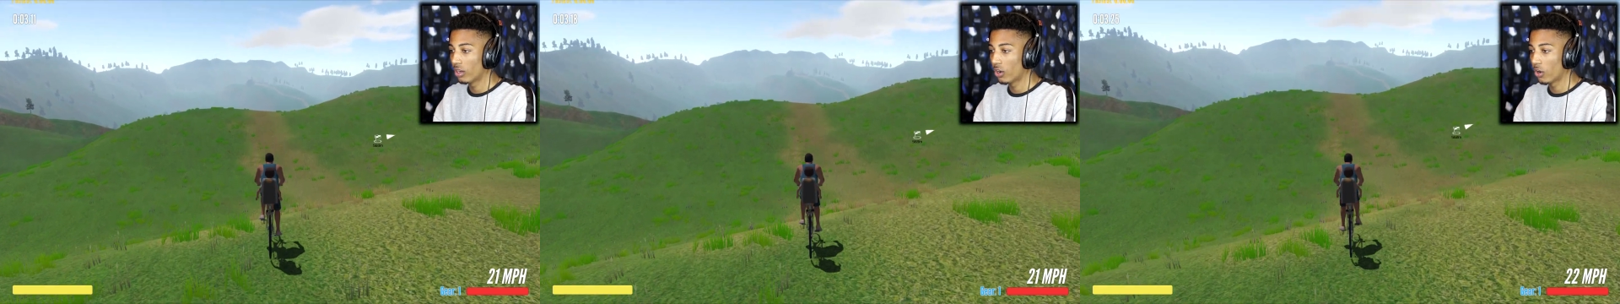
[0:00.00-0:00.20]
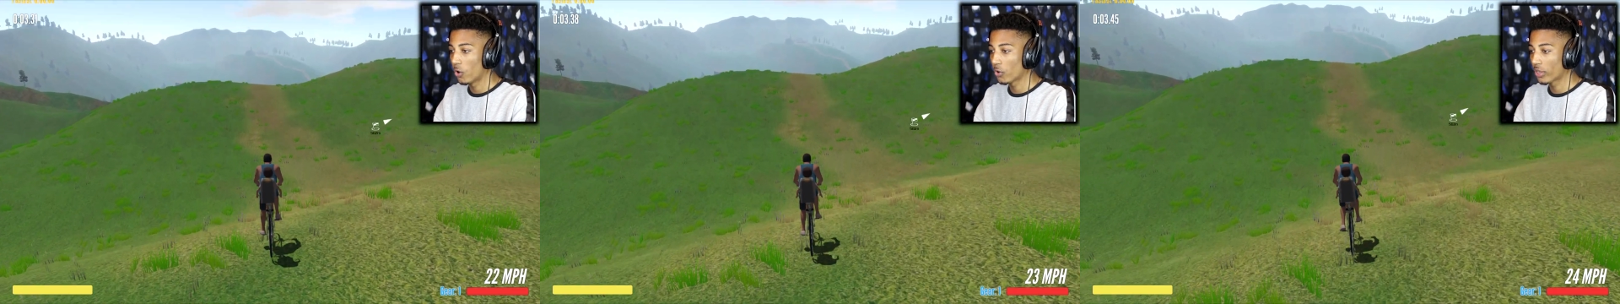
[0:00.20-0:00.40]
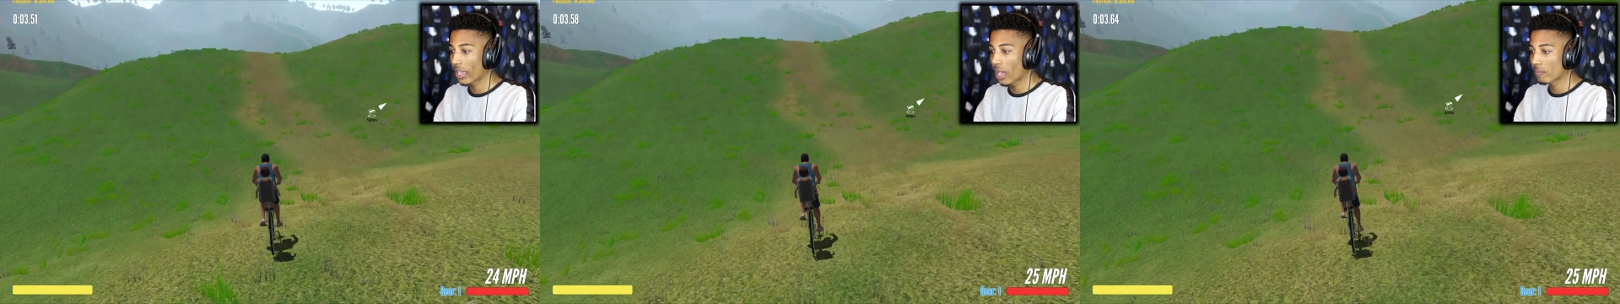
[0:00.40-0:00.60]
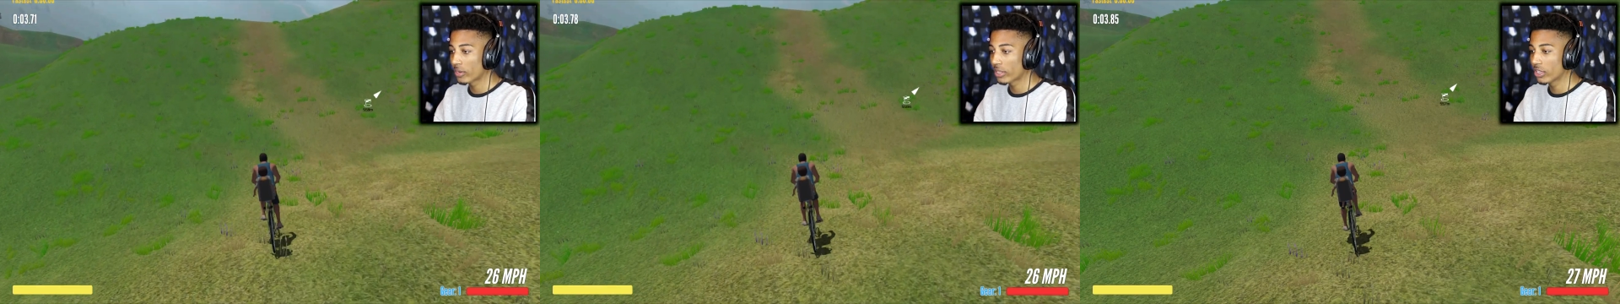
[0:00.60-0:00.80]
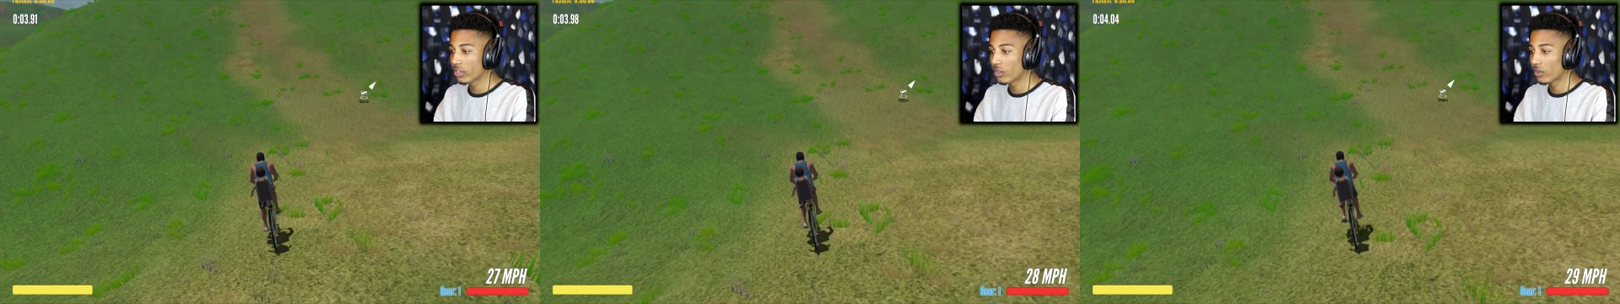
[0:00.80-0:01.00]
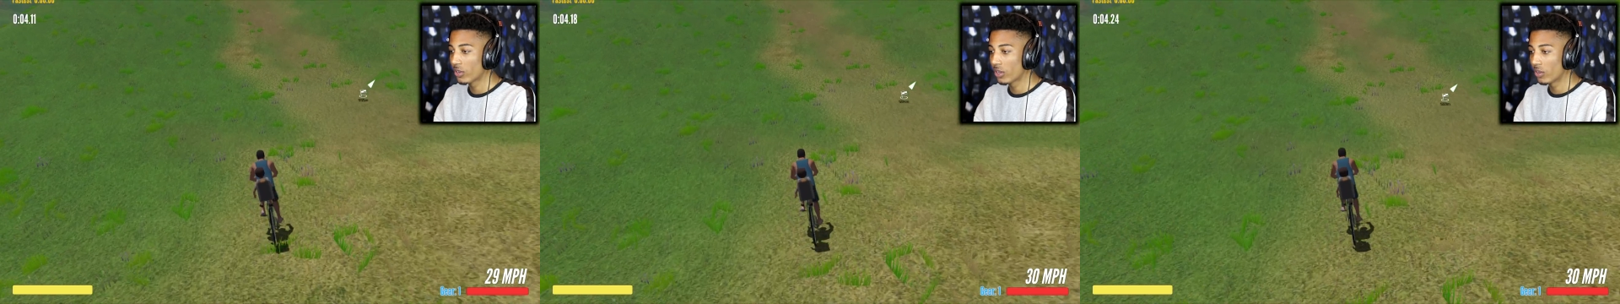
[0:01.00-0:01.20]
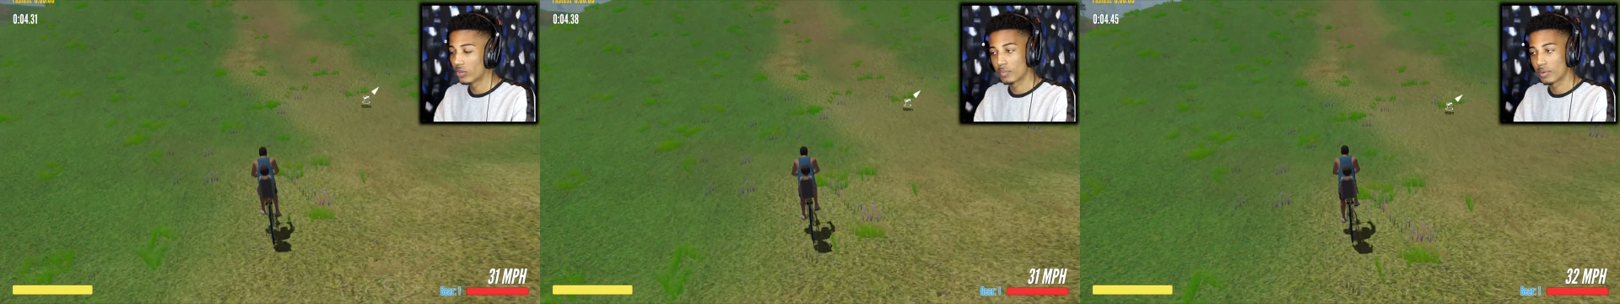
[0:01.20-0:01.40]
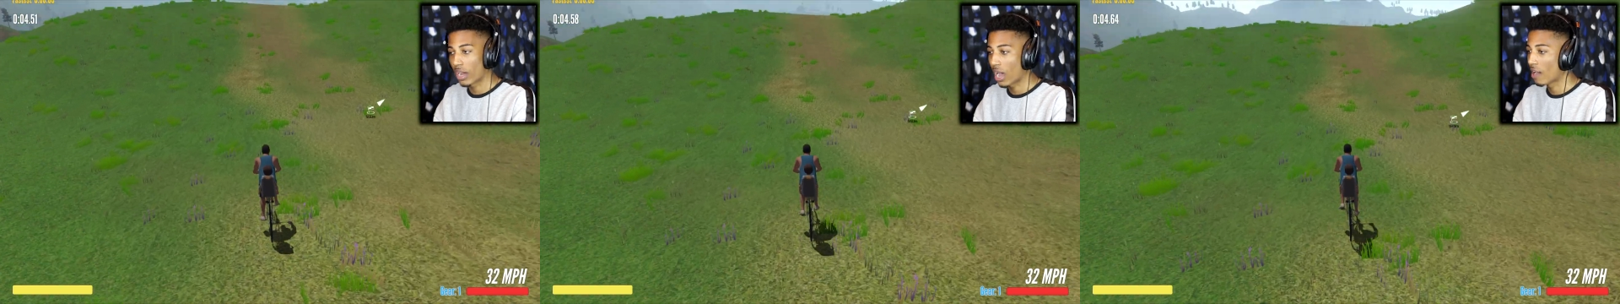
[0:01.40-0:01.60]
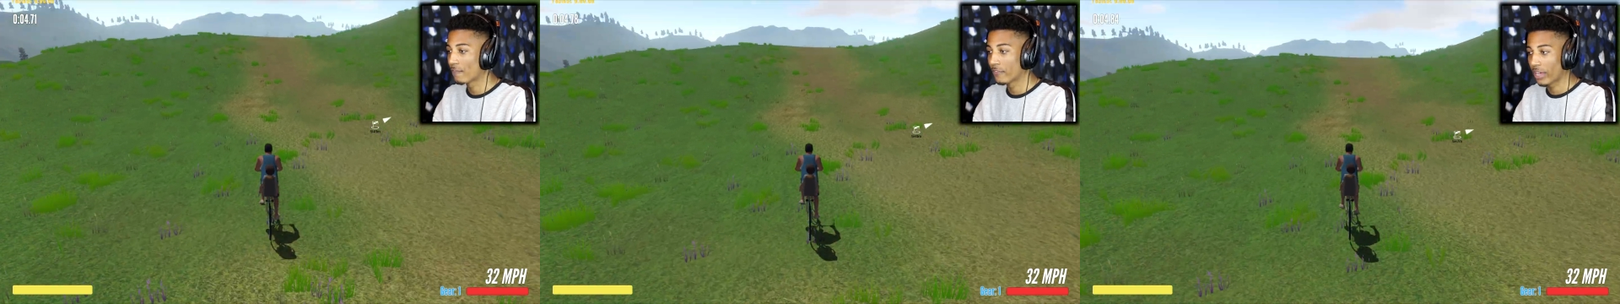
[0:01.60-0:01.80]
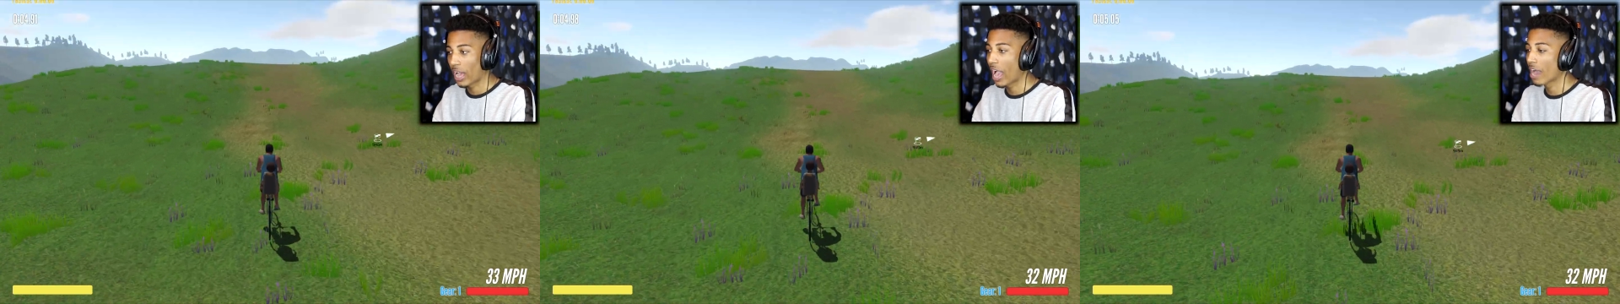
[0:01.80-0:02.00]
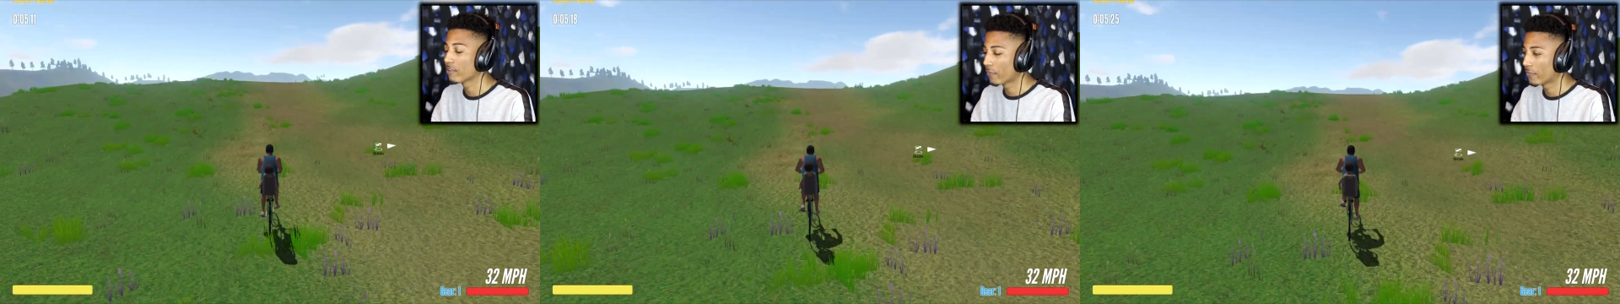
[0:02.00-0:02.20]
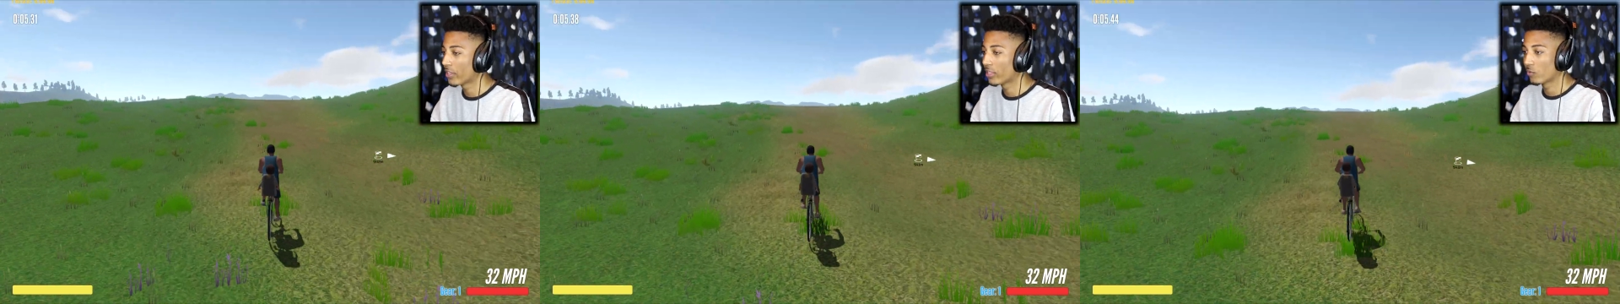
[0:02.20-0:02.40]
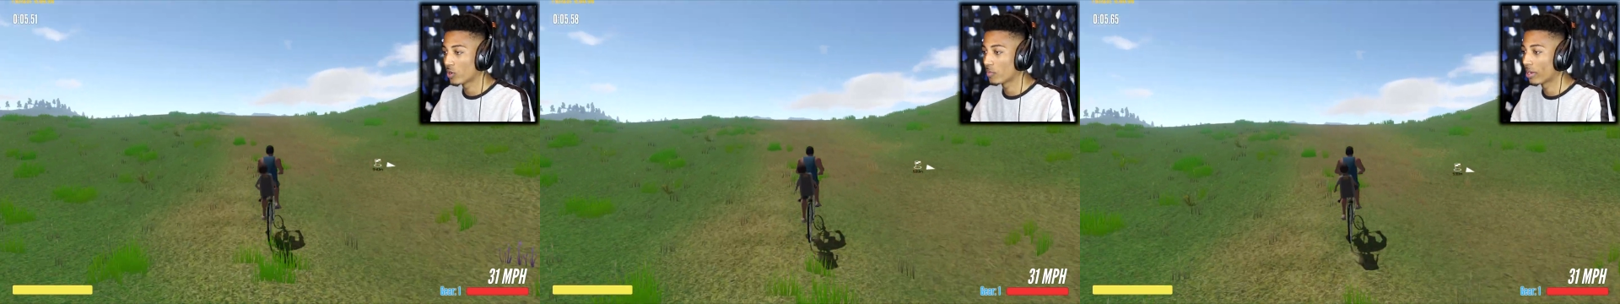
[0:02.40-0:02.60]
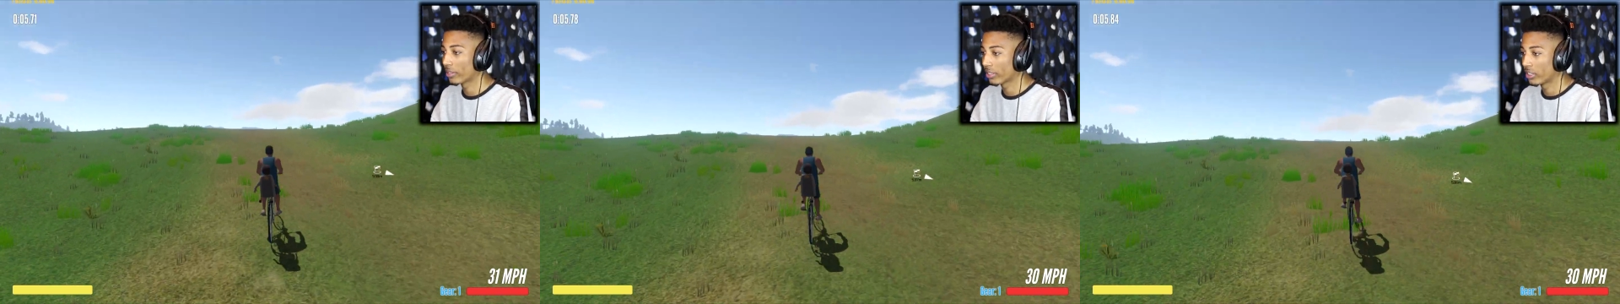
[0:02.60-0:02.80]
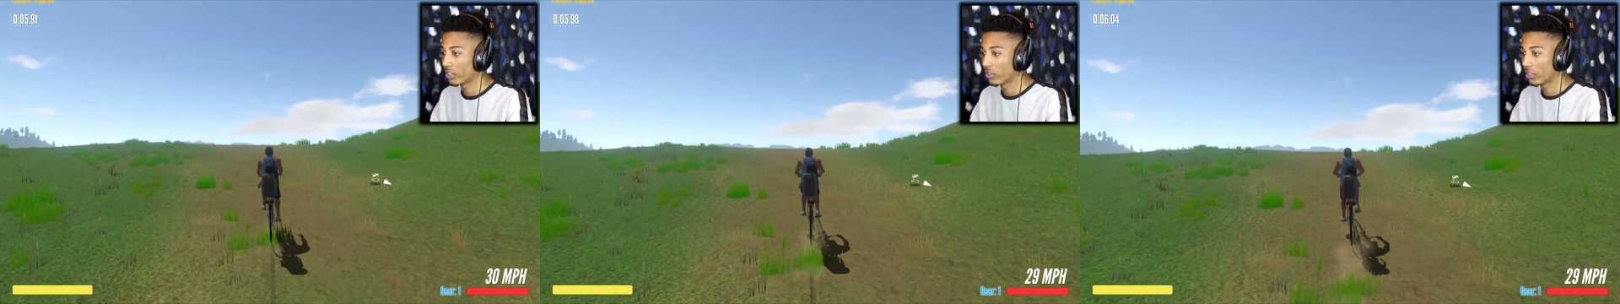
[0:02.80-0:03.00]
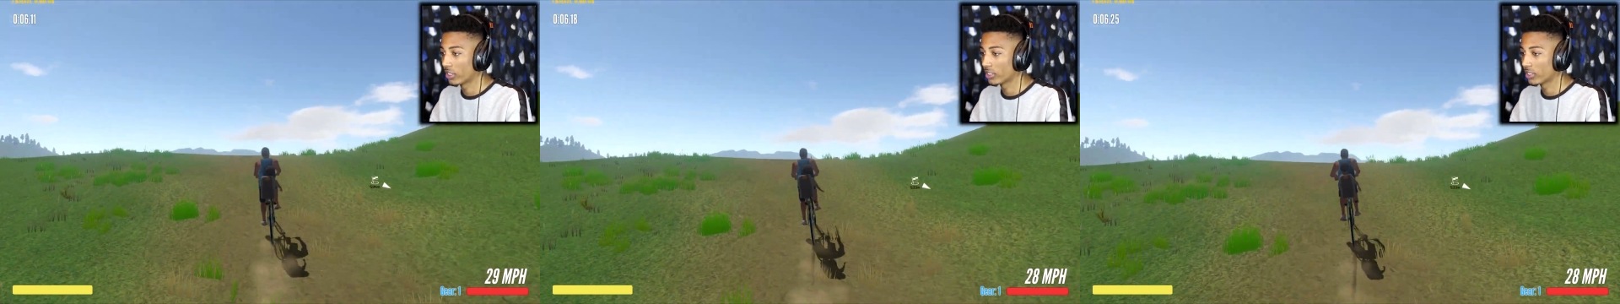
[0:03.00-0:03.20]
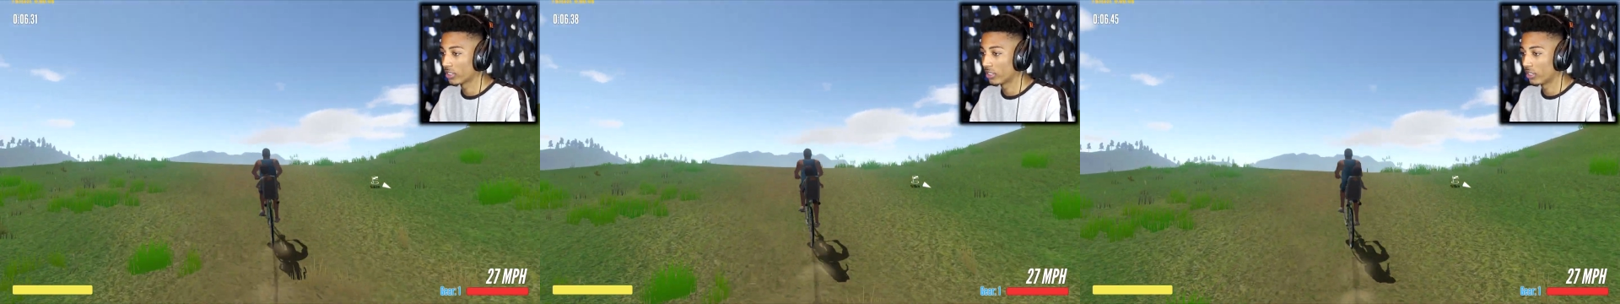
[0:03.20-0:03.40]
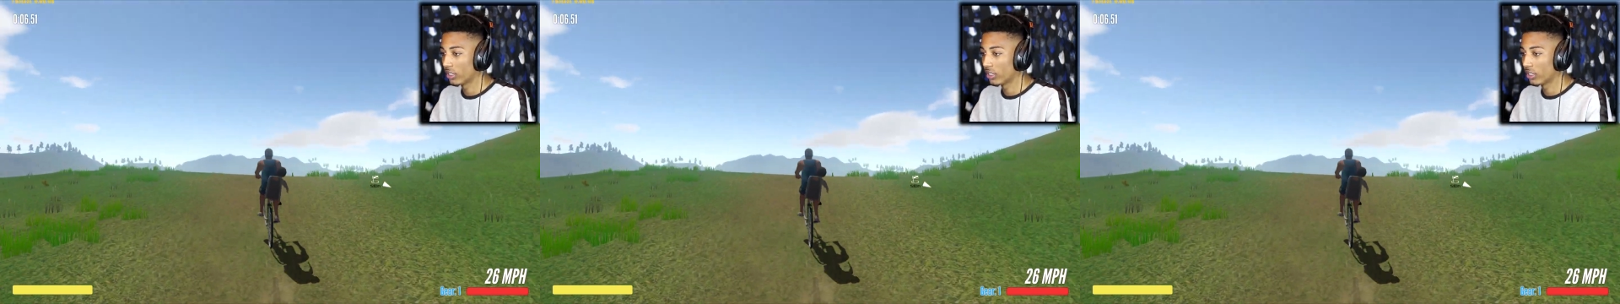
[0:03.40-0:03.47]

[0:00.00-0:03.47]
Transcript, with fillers: Old Cabin Hill. I have a feeling we're about to kill this.